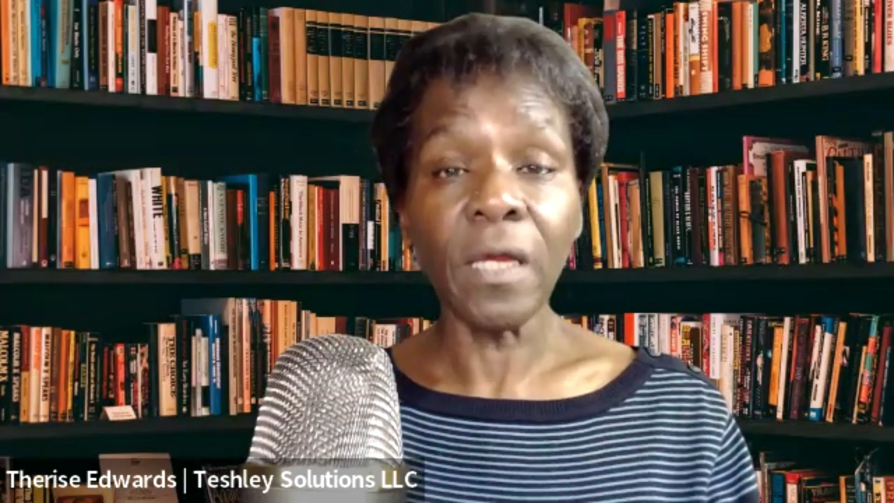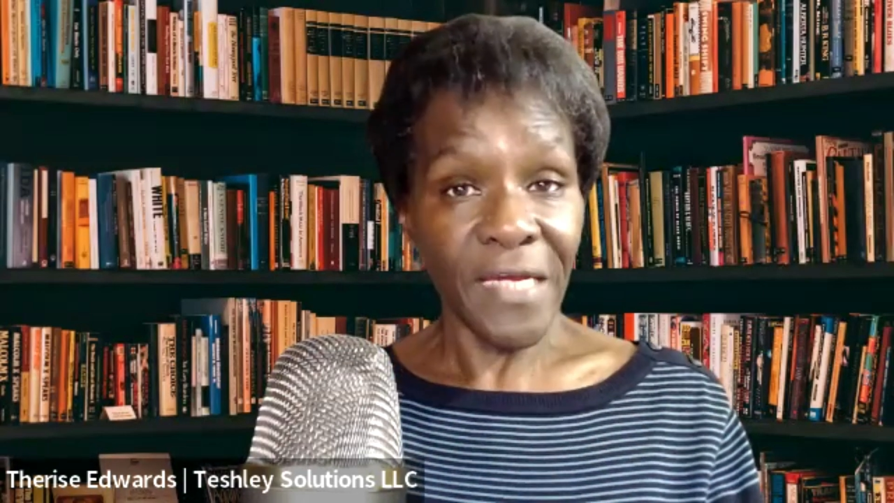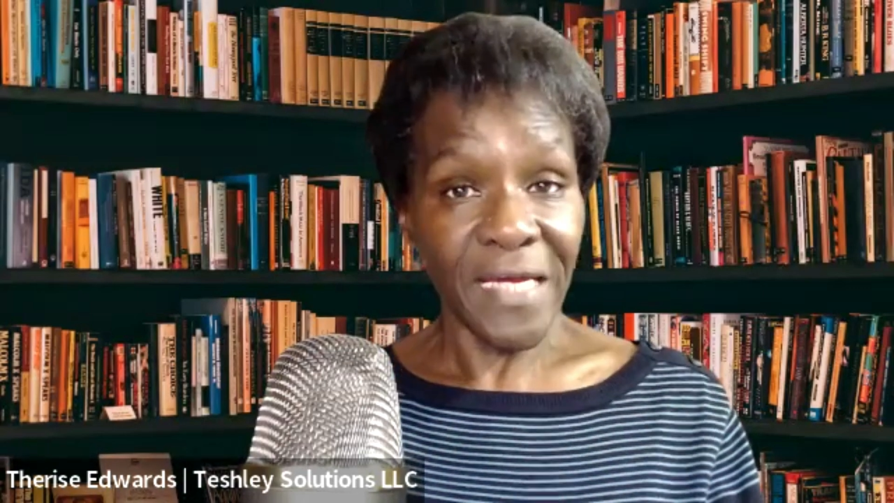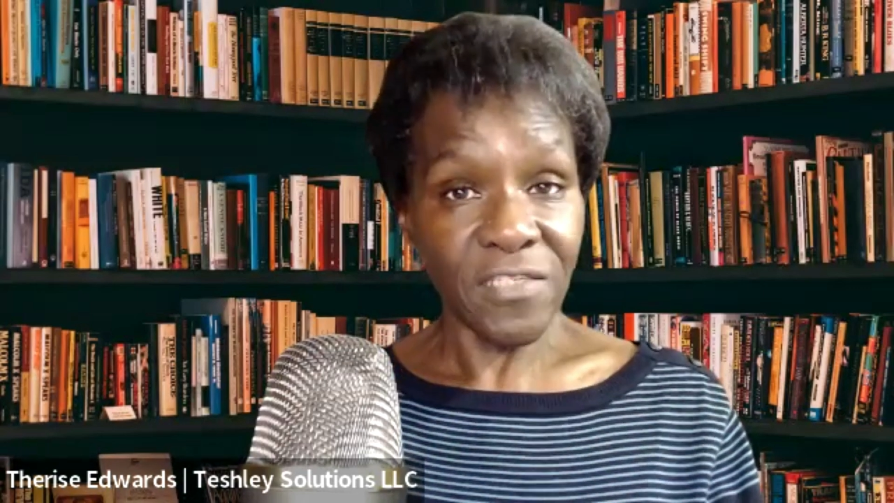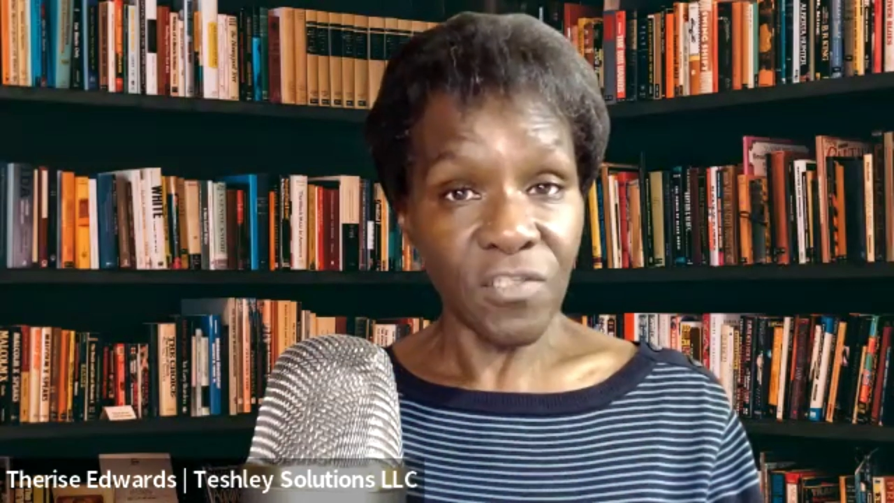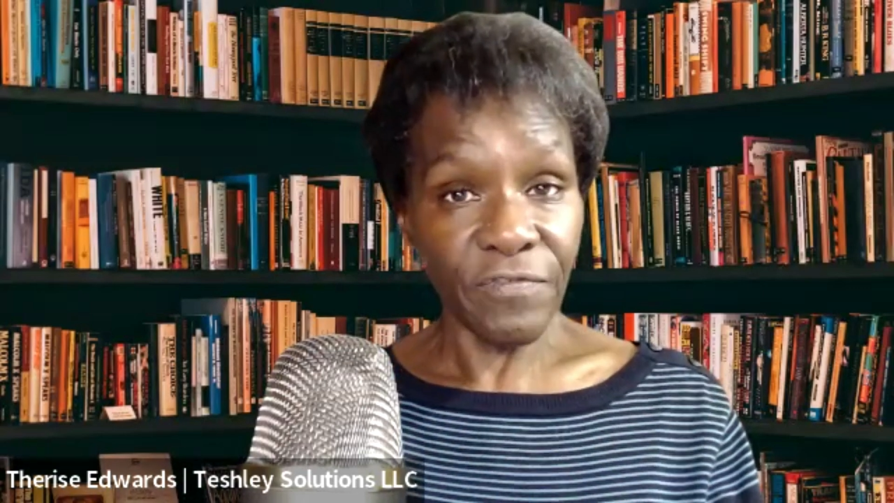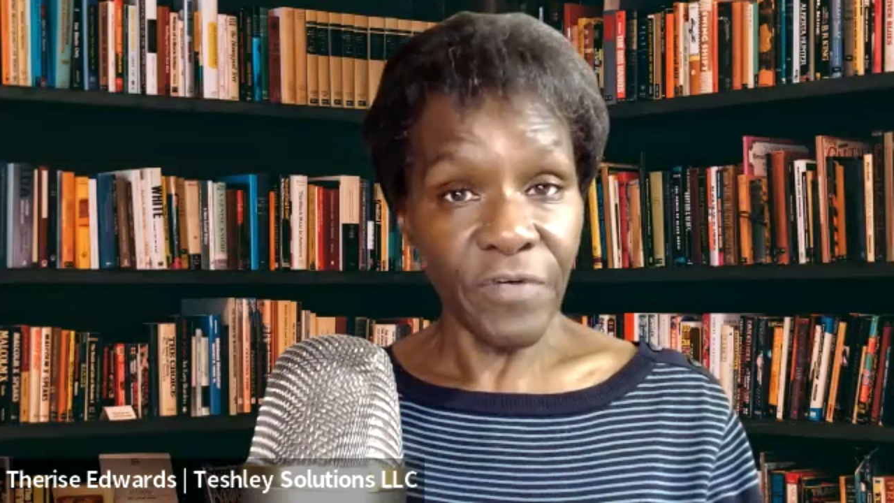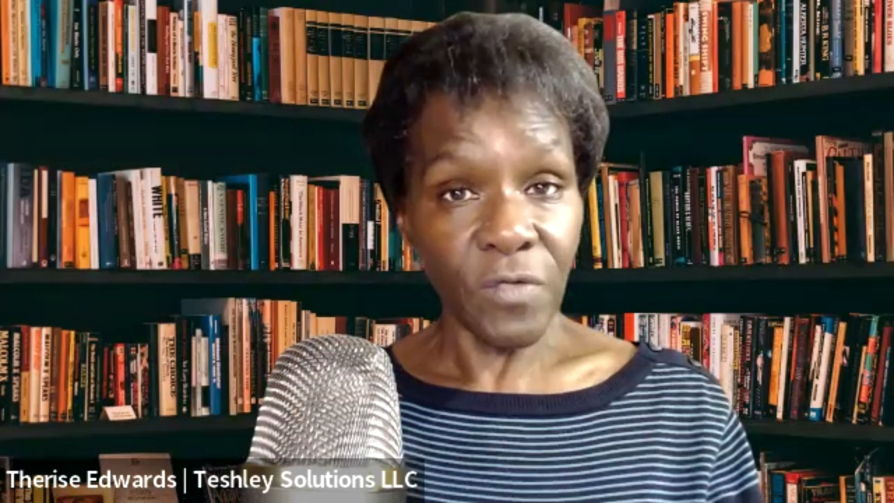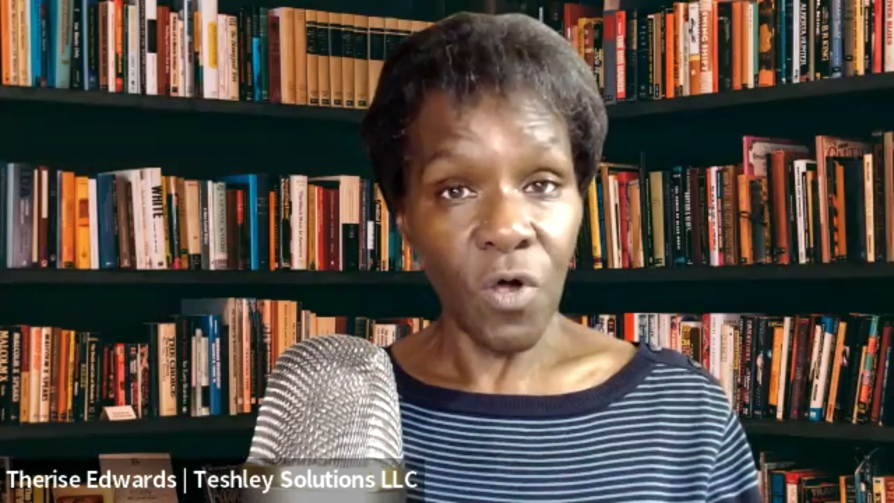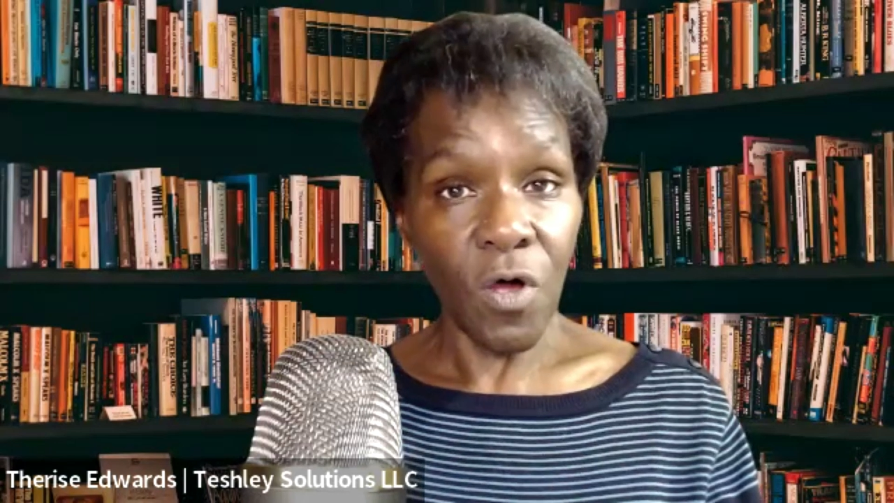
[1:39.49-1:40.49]
unanswered
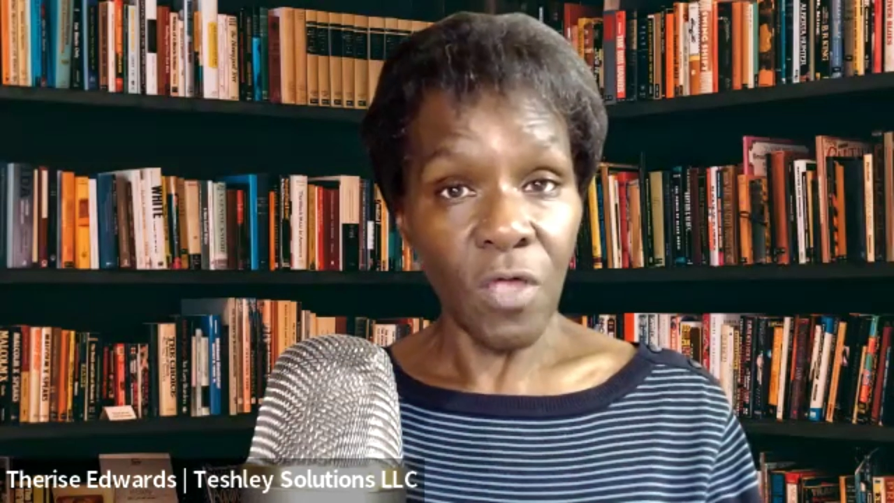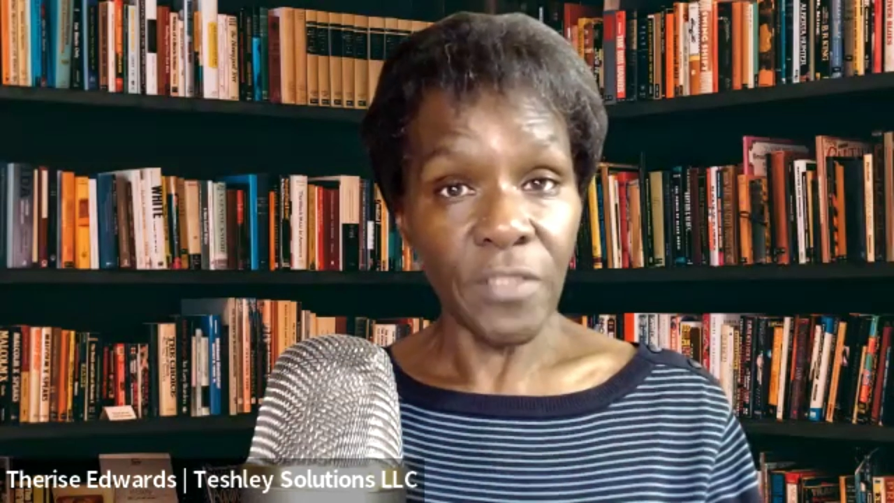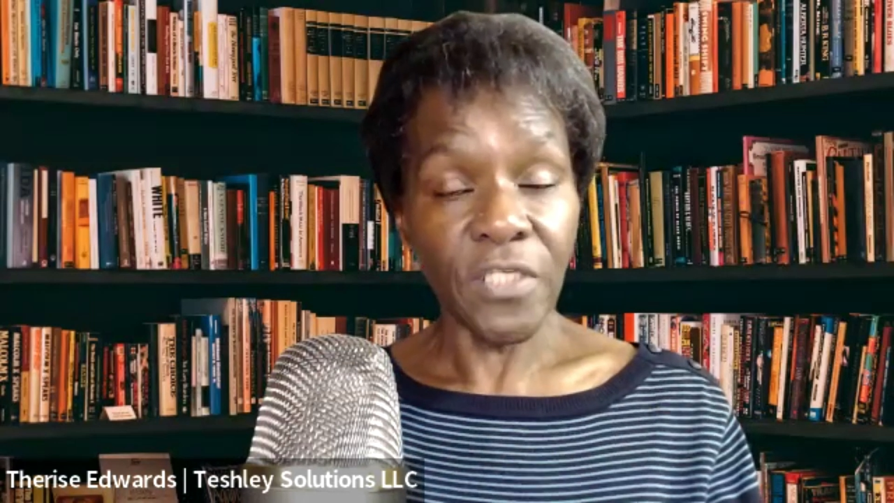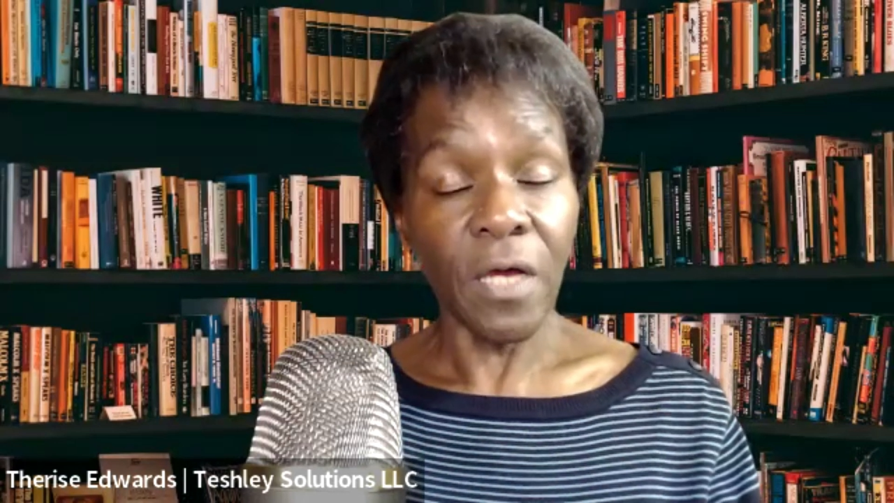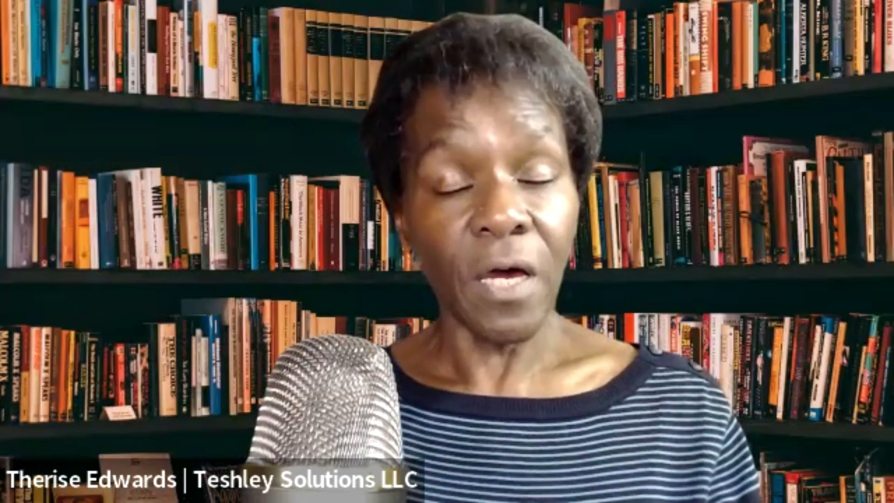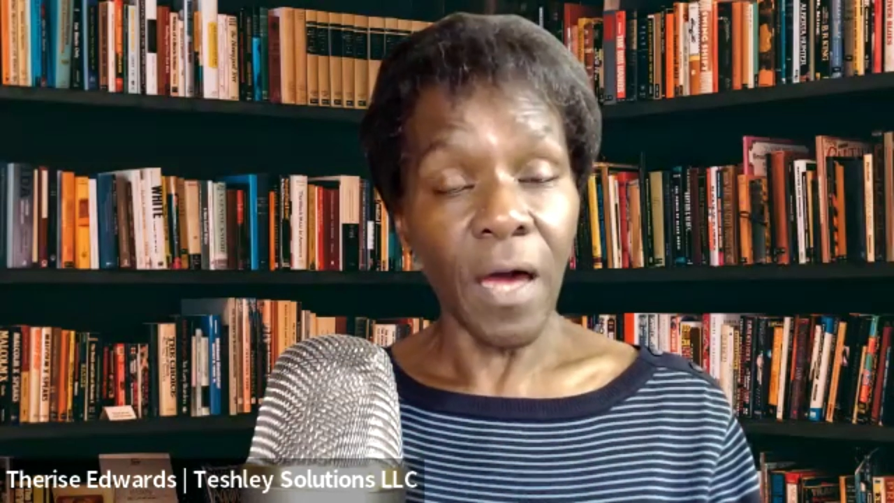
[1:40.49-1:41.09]
phone calls